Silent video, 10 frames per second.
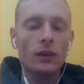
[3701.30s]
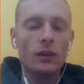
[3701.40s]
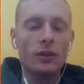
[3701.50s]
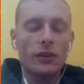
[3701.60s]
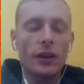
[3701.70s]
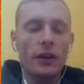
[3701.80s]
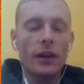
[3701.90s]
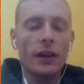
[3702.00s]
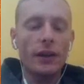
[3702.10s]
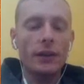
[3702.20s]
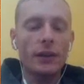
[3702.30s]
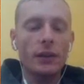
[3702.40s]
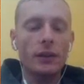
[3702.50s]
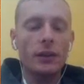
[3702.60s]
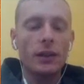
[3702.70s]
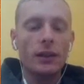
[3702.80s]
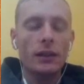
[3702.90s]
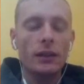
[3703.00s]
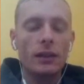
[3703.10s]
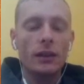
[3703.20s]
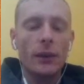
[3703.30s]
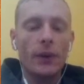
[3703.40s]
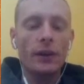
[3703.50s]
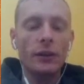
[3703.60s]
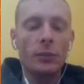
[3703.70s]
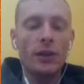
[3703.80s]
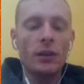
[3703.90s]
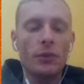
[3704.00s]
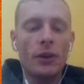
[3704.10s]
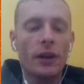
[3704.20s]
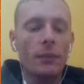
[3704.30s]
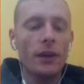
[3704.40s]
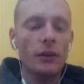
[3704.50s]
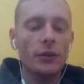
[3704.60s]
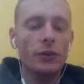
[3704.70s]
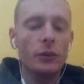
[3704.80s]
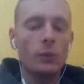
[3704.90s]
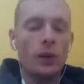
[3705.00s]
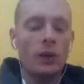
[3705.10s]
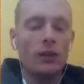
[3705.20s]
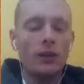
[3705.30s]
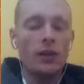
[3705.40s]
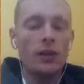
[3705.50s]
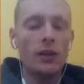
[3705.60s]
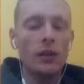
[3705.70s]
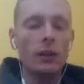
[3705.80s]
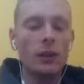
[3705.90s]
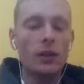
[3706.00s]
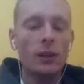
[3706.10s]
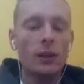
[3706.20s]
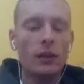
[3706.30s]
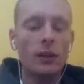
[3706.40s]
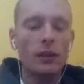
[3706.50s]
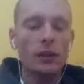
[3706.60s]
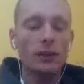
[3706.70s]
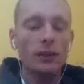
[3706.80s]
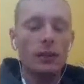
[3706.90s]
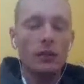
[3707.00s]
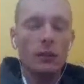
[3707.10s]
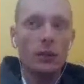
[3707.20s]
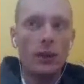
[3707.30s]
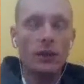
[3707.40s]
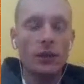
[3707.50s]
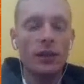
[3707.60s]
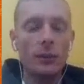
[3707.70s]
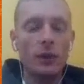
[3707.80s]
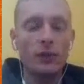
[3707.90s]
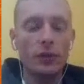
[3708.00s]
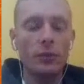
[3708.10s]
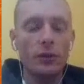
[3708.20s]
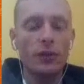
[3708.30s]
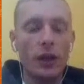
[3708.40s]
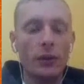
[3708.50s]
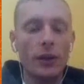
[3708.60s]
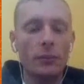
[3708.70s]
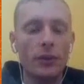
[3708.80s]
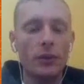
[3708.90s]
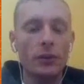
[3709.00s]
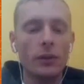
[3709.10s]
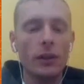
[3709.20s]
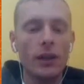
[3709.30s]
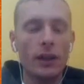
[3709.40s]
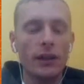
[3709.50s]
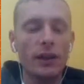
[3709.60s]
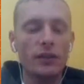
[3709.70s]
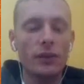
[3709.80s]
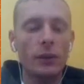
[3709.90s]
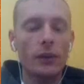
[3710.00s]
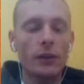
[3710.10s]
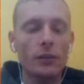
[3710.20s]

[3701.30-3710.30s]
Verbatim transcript: So there I, uh, I waited a little bit in the Bro Item menu to watch the, uh, to watch the demo for the Bro Flower and Bro, and the Ice Flower.